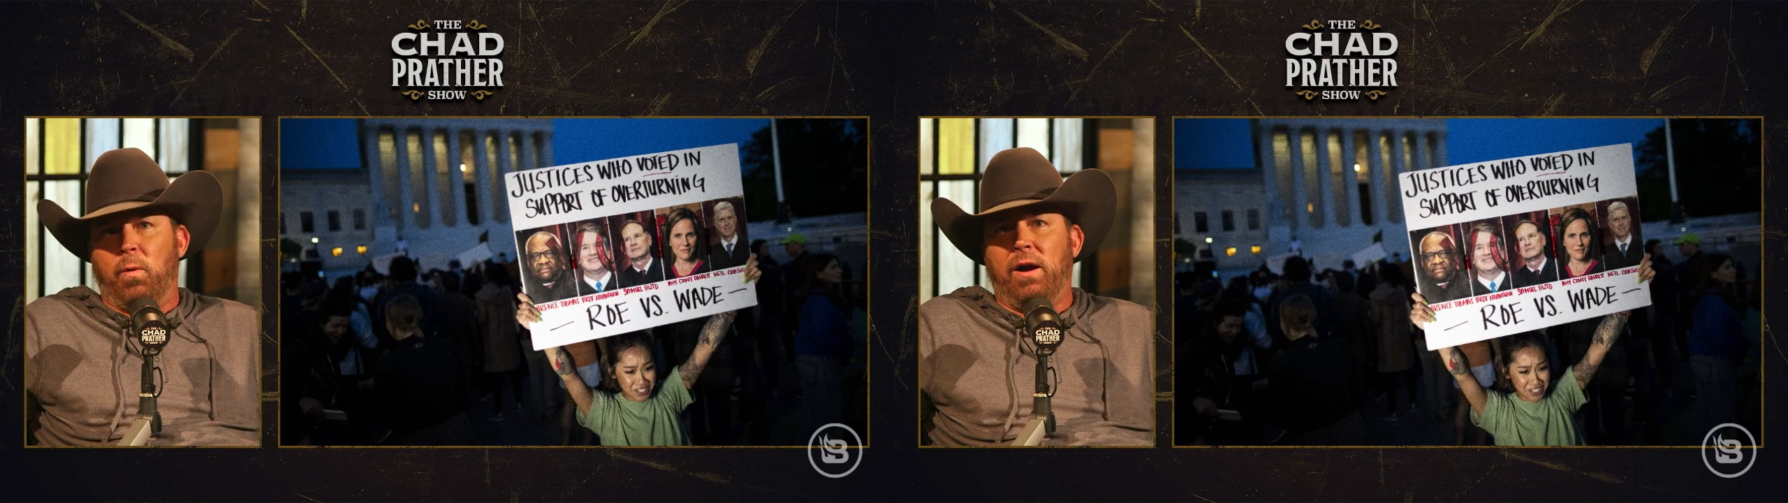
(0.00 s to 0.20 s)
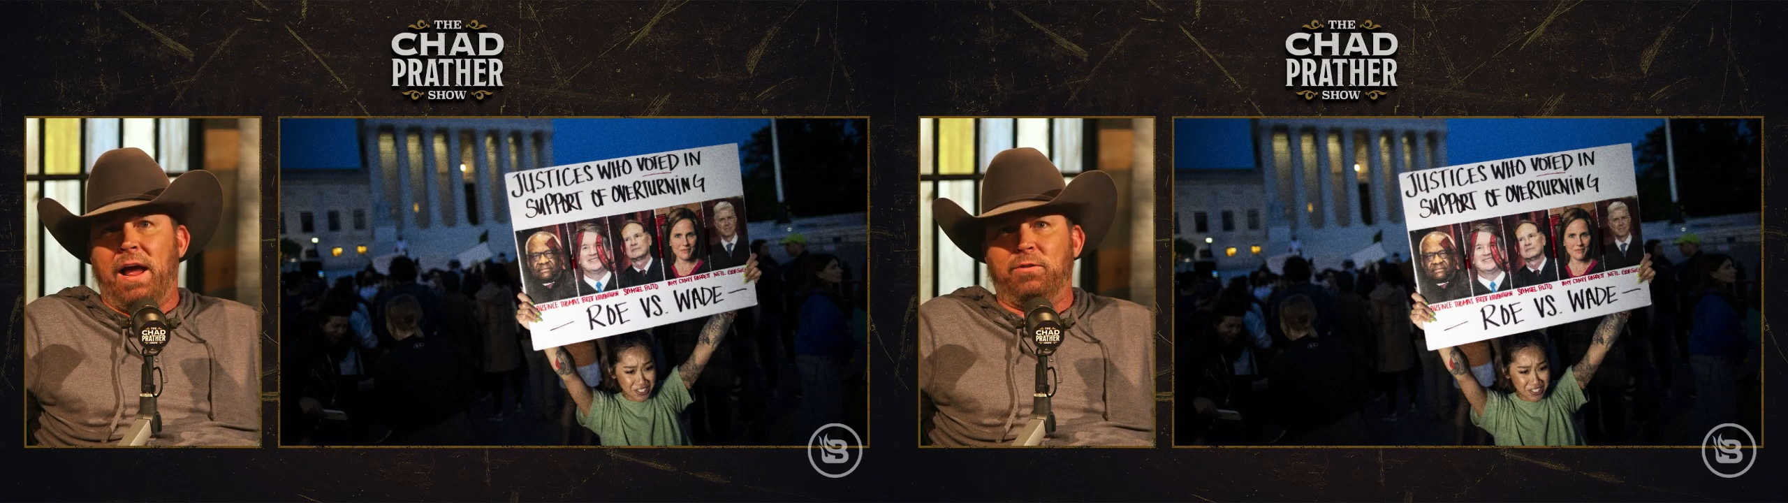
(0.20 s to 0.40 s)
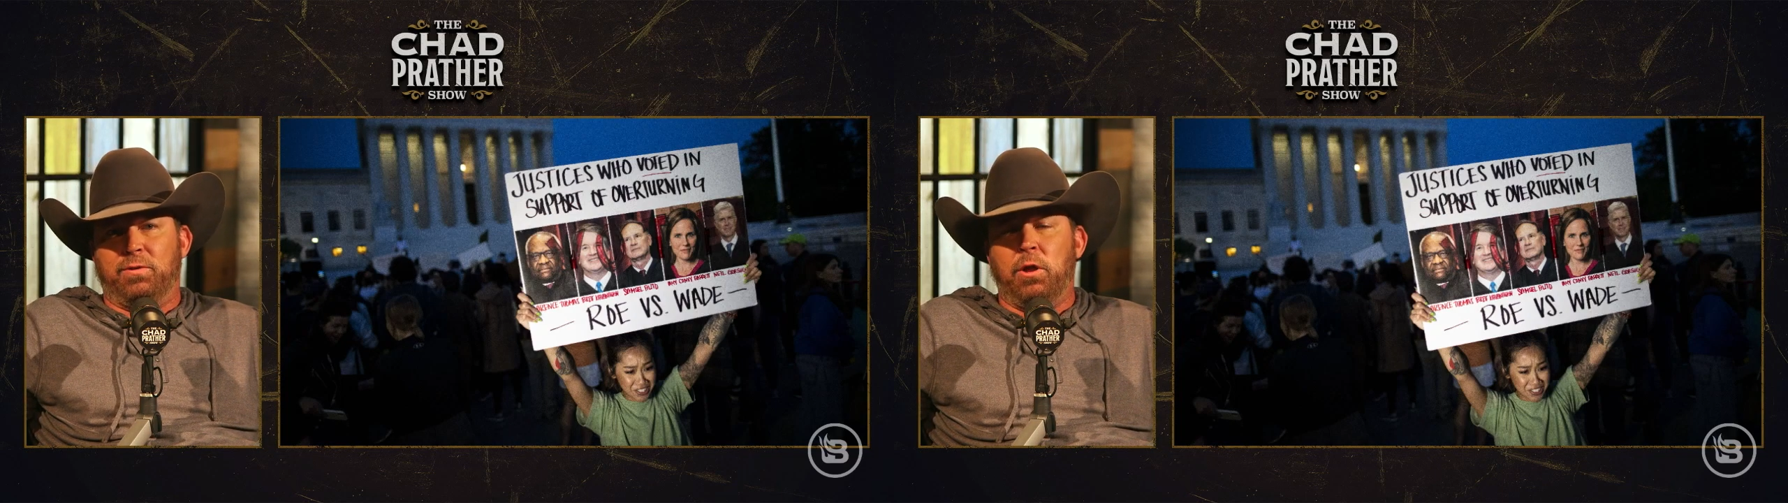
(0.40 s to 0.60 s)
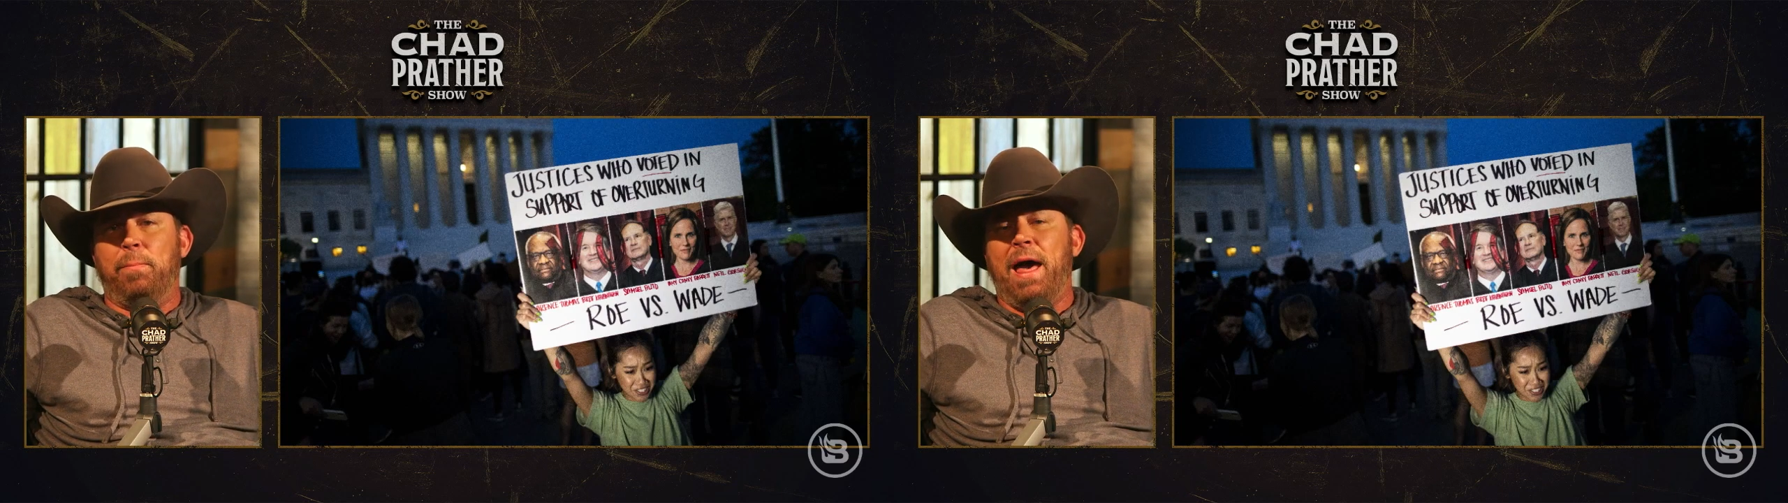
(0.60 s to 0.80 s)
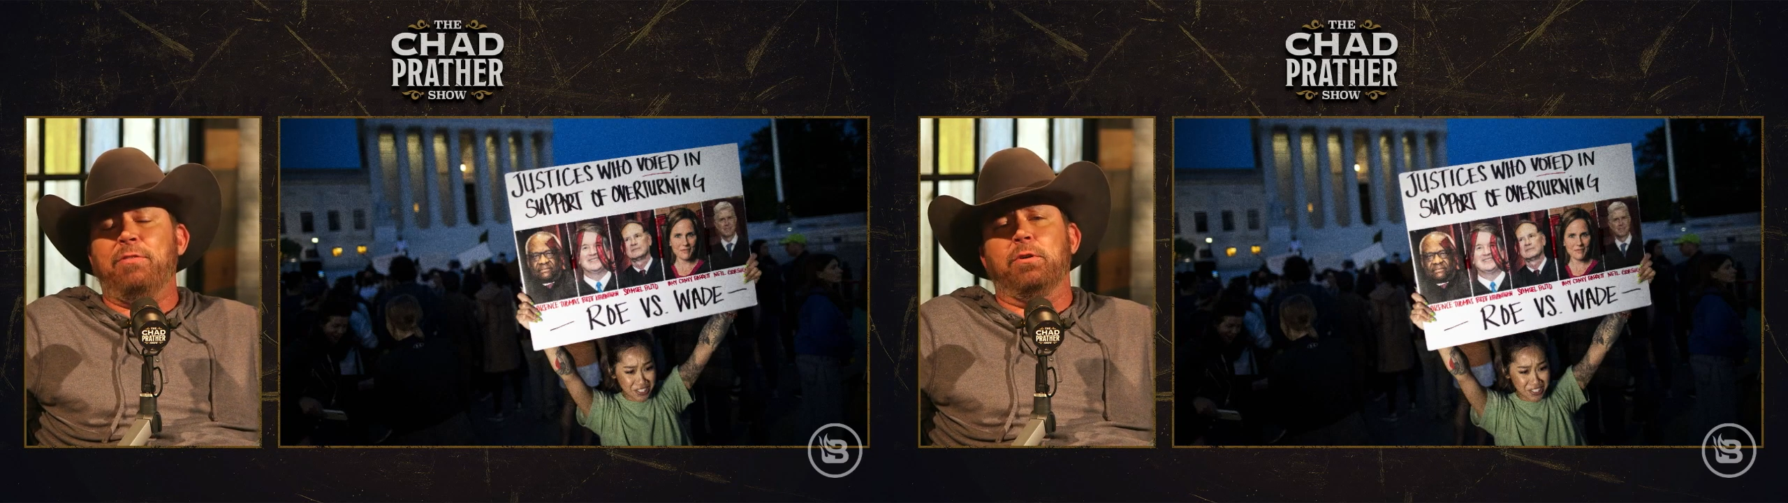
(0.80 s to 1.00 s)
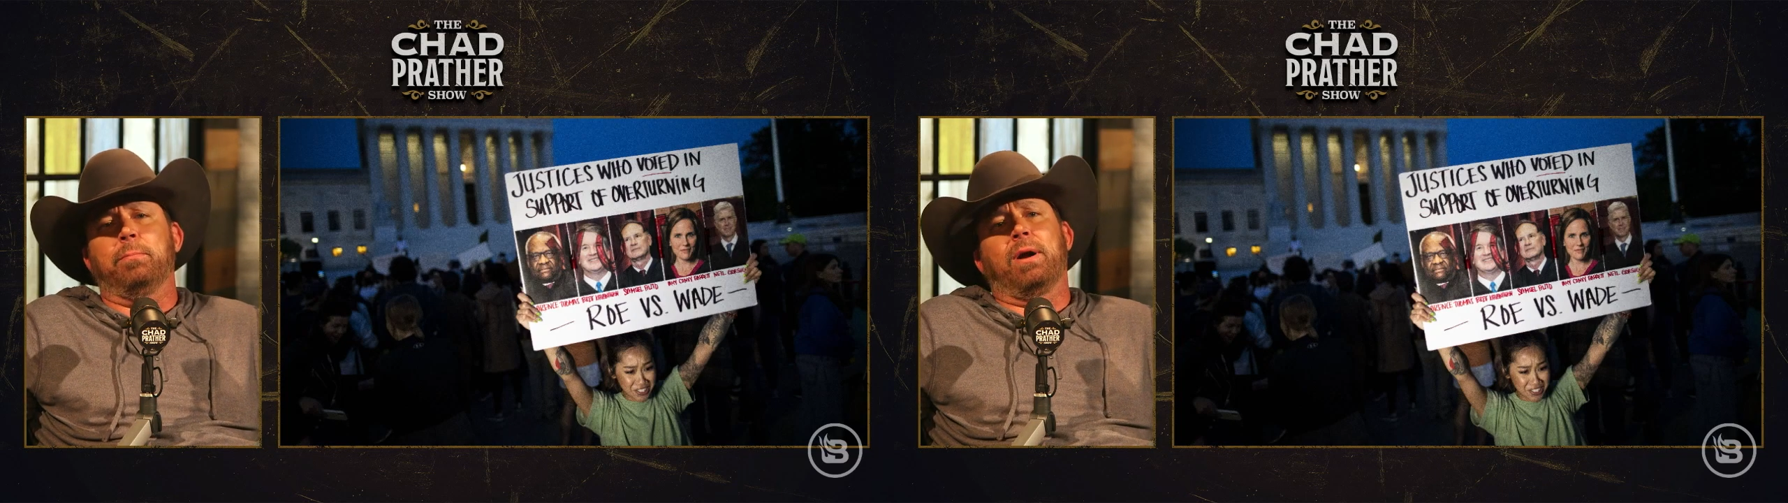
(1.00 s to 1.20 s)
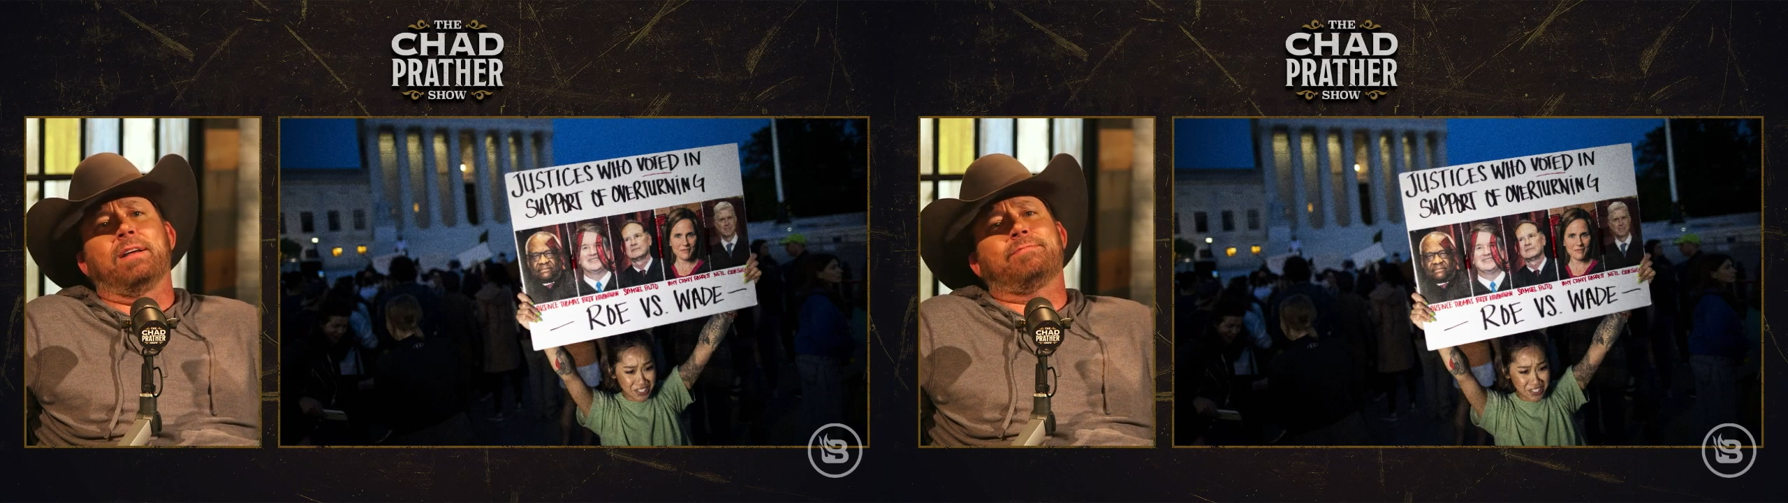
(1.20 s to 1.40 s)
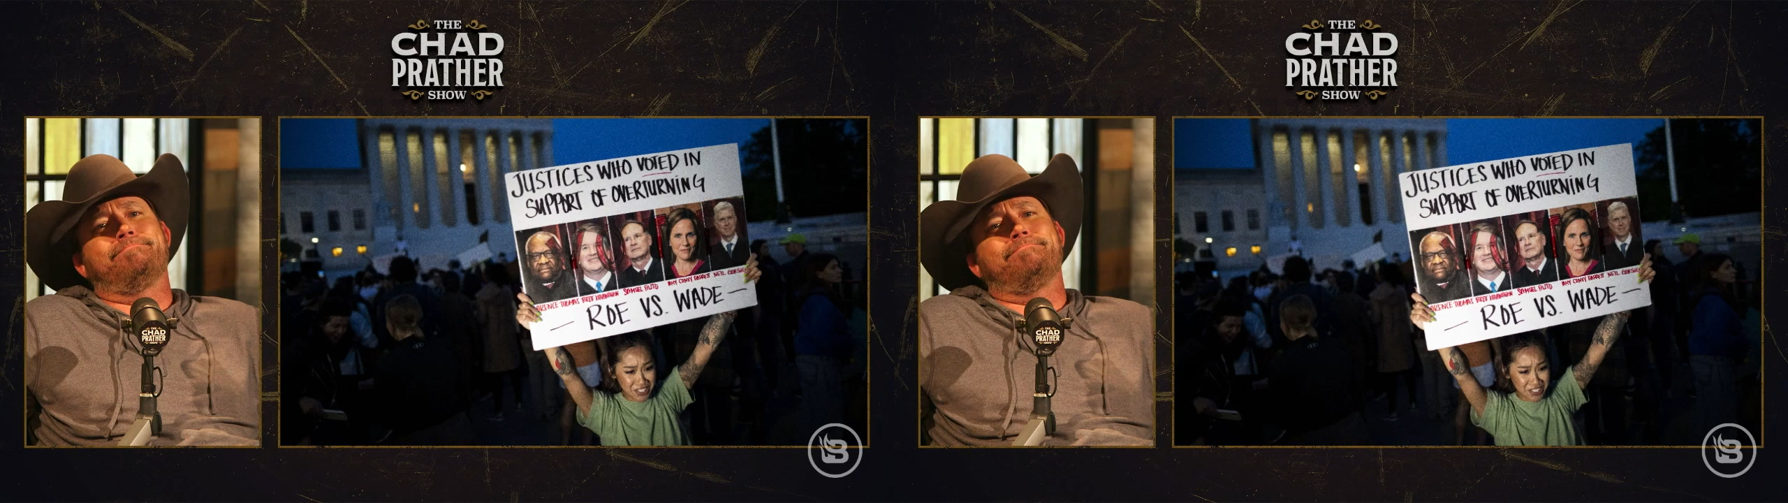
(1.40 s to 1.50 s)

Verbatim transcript: warehouse with no bathroom breaks.